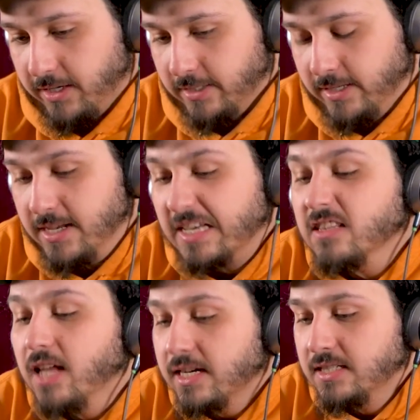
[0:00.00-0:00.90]

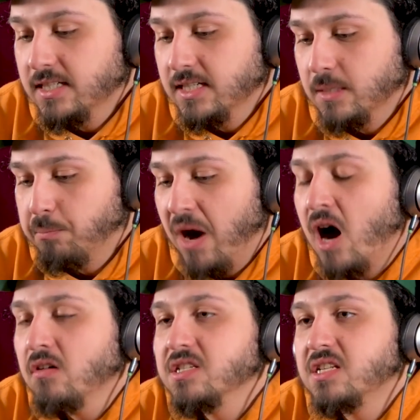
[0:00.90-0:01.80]
neglected
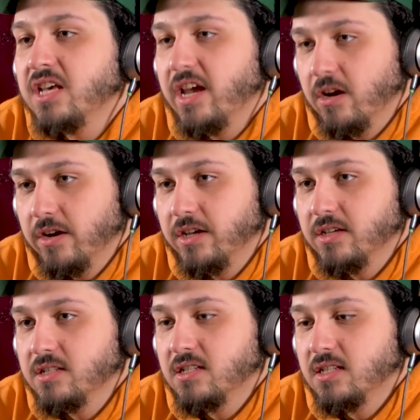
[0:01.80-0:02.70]
policy
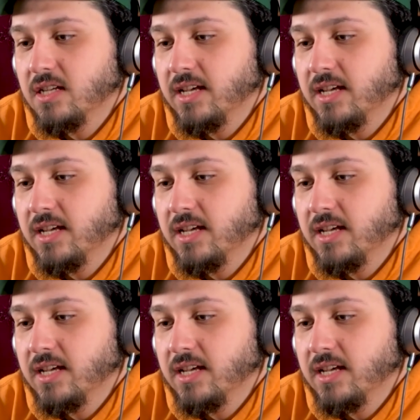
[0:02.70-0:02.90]
areas